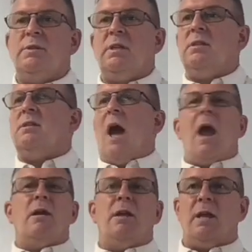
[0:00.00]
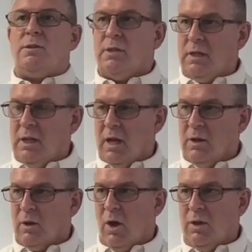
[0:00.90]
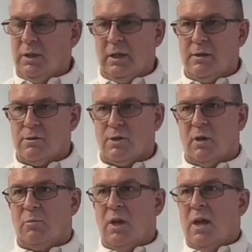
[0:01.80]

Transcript: the entire nation together, all the leadership.